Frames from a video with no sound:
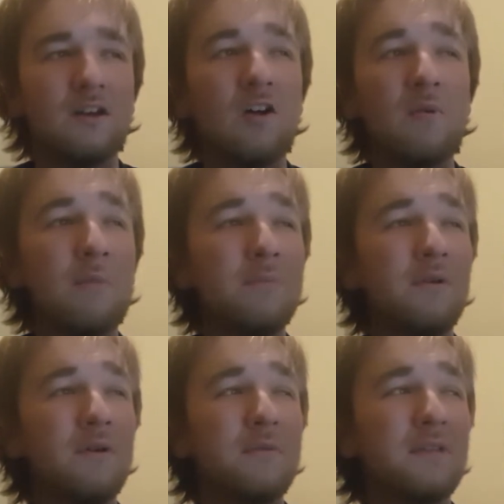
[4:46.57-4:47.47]
I
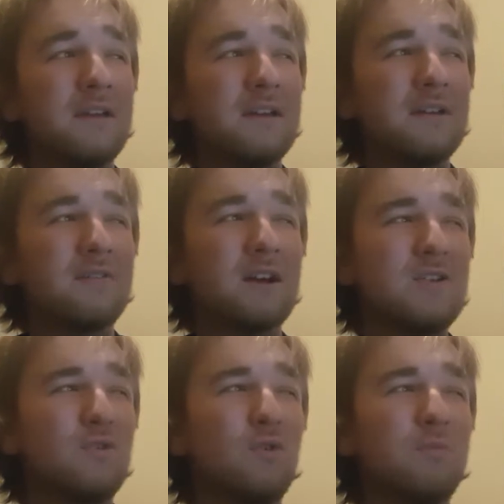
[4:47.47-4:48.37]
remember thinking
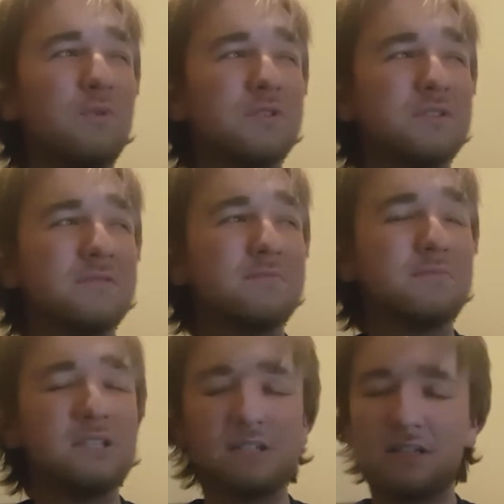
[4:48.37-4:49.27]
Great Orme wasn't
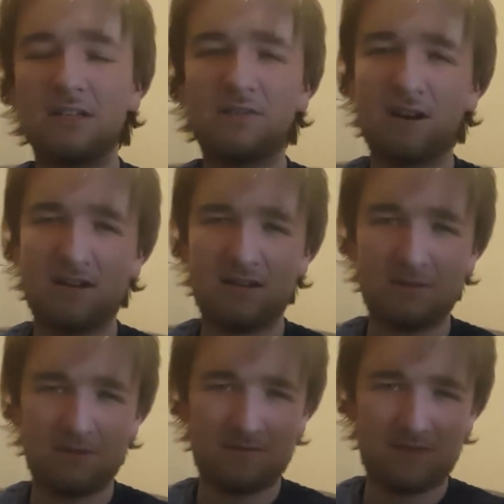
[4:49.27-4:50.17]
particularly great in
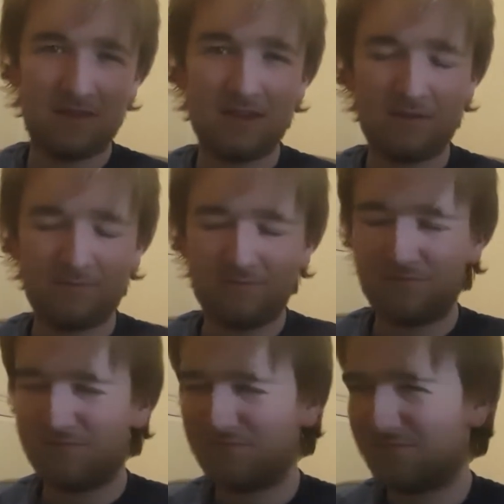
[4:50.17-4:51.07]
terms of the
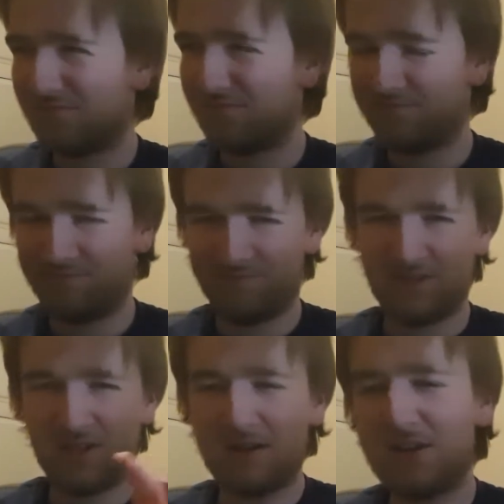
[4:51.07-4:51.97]

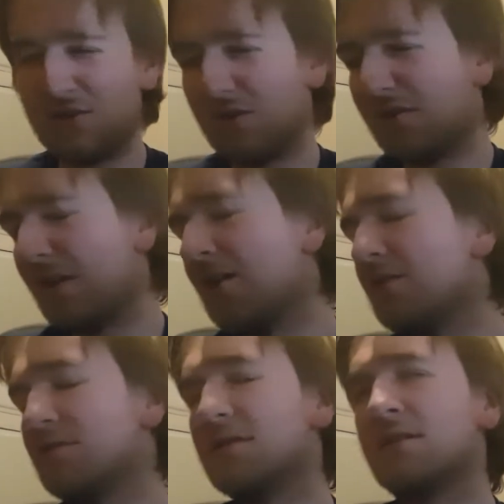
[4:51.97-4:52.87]
signage on the
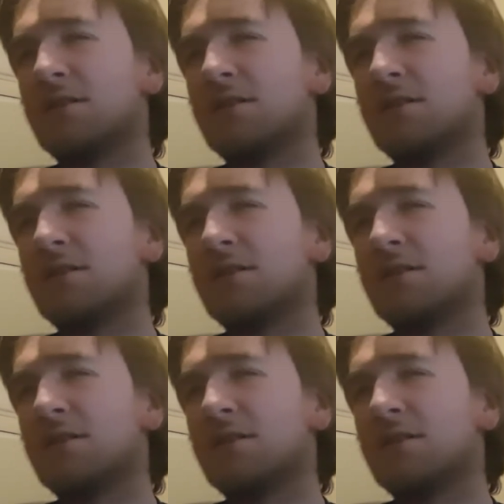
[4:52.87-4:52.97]
road.